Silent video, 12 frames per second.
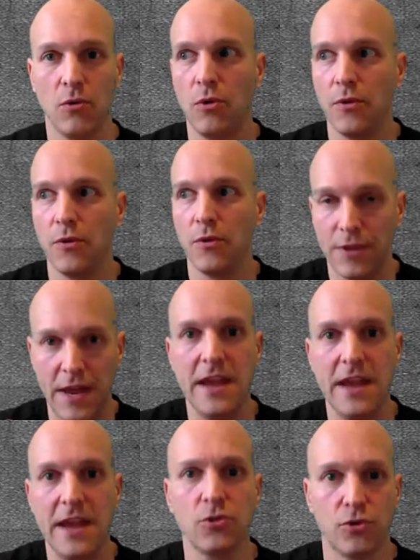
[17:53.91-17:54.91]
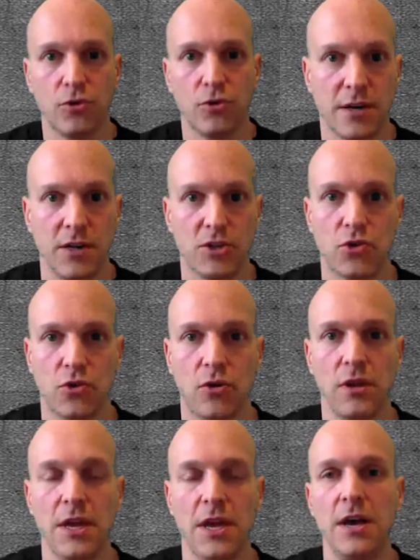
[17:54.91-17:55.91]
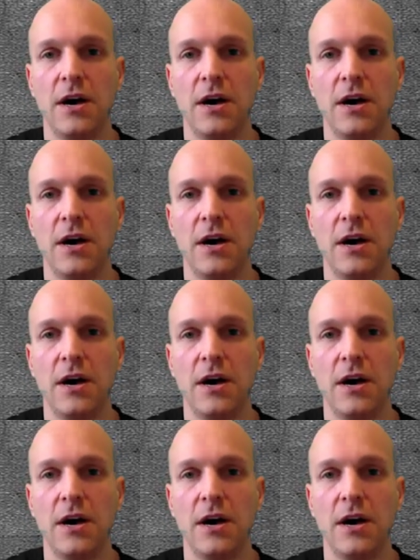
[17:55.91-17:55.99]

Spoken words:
or the handler be in control